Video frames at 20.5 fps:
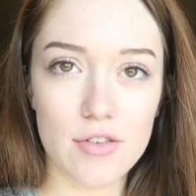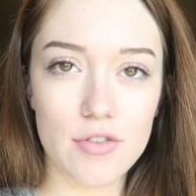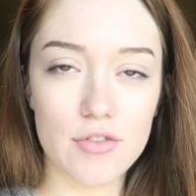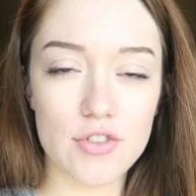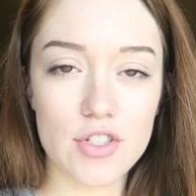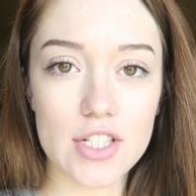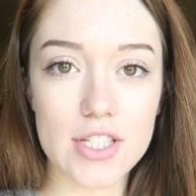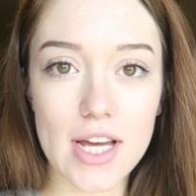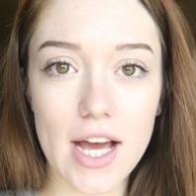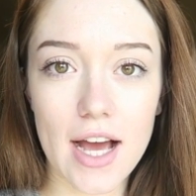We
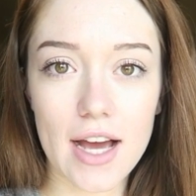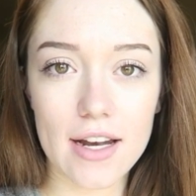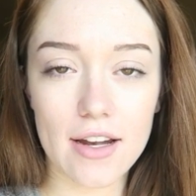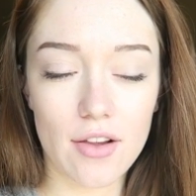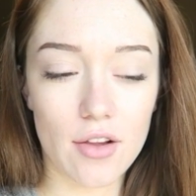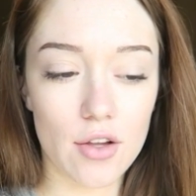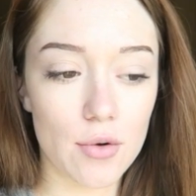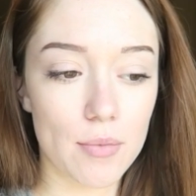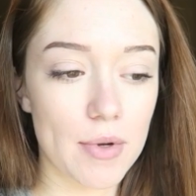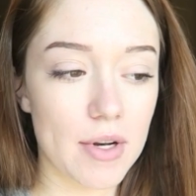just had
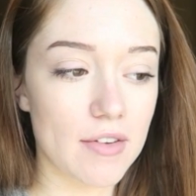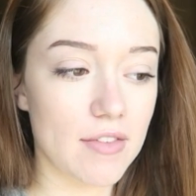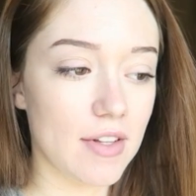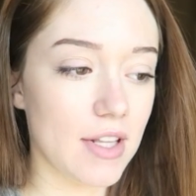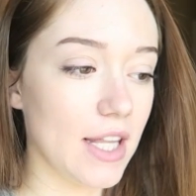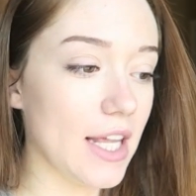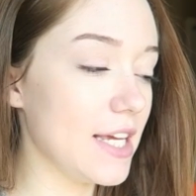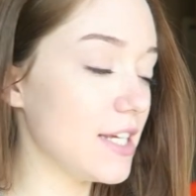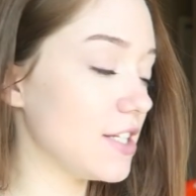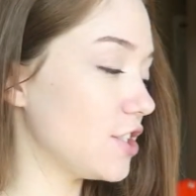a little bit of a
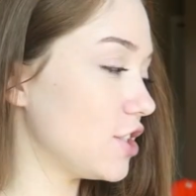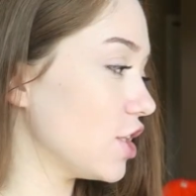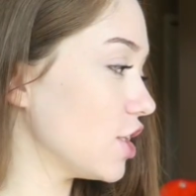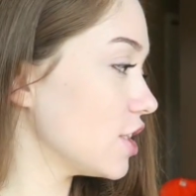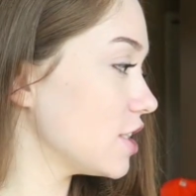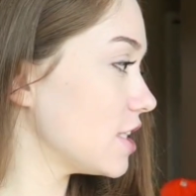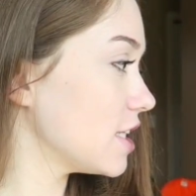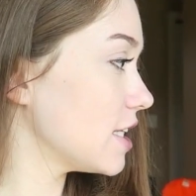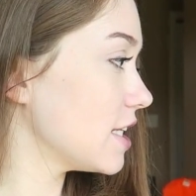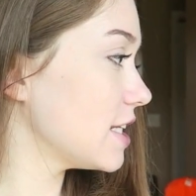late
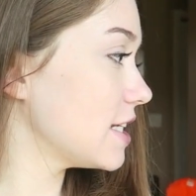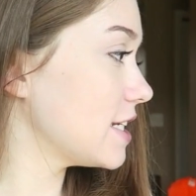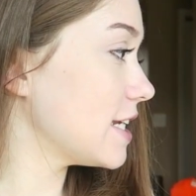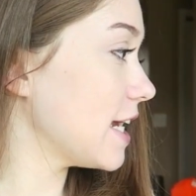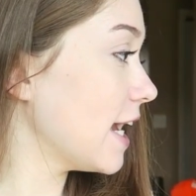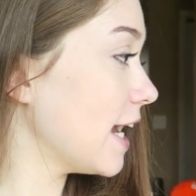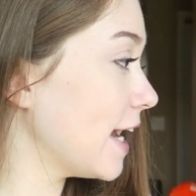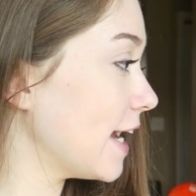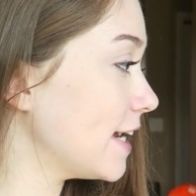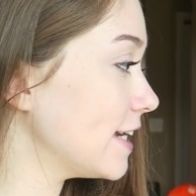start to the
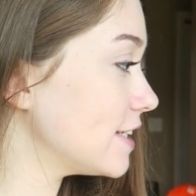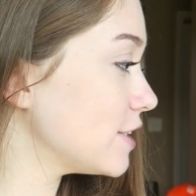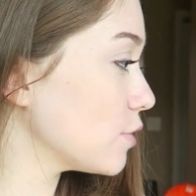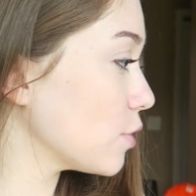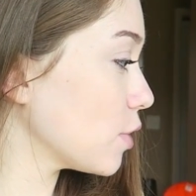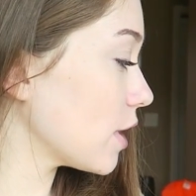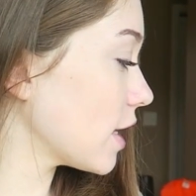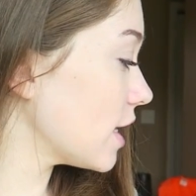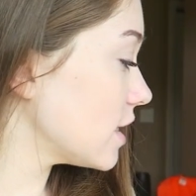day, so we're